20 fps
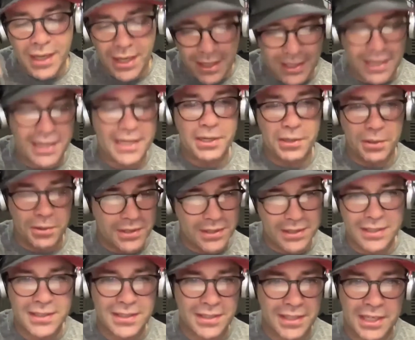And then it got to
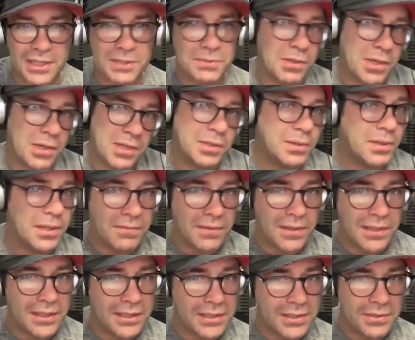this stage where I don't
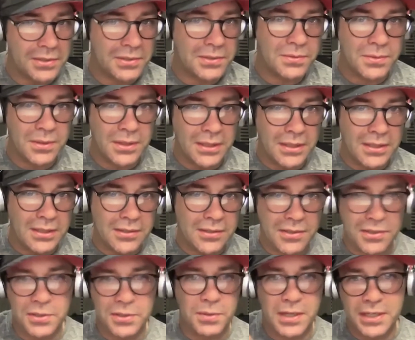even need to
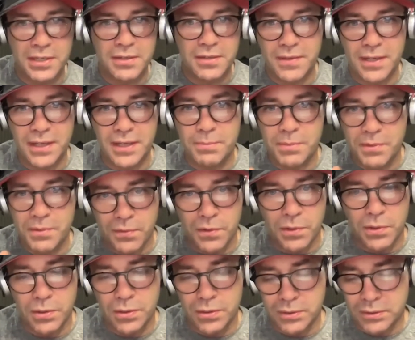do any of that
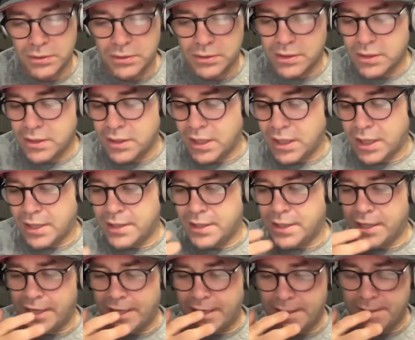before. And
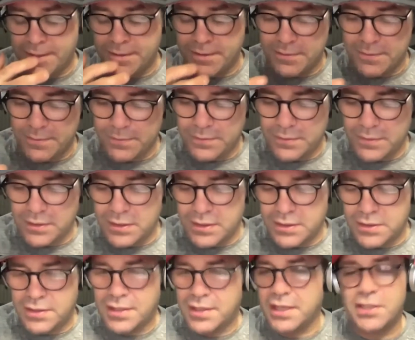then
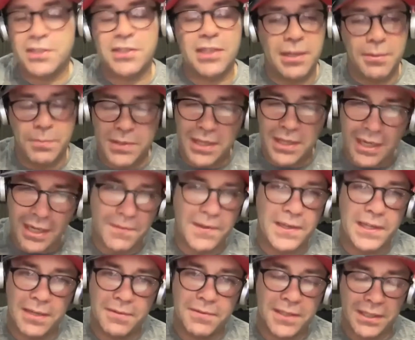things like with the
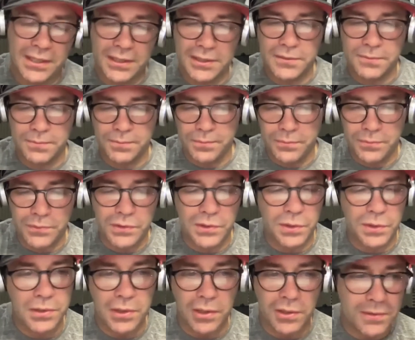heavy lifting,
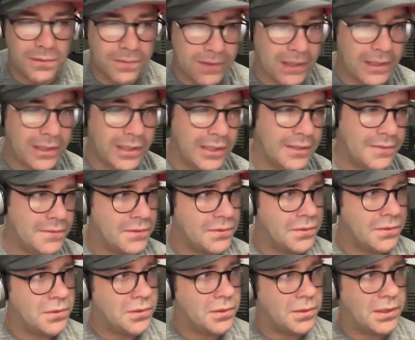doing lots of deadlifts
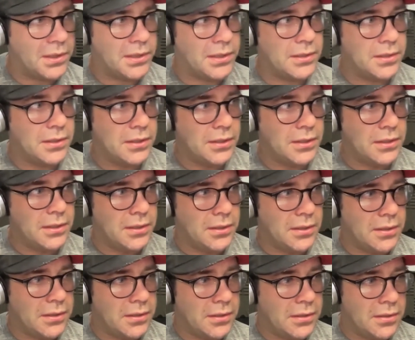or doing
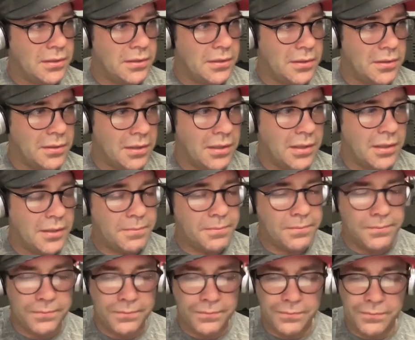
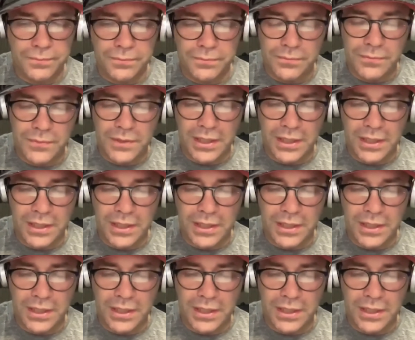doing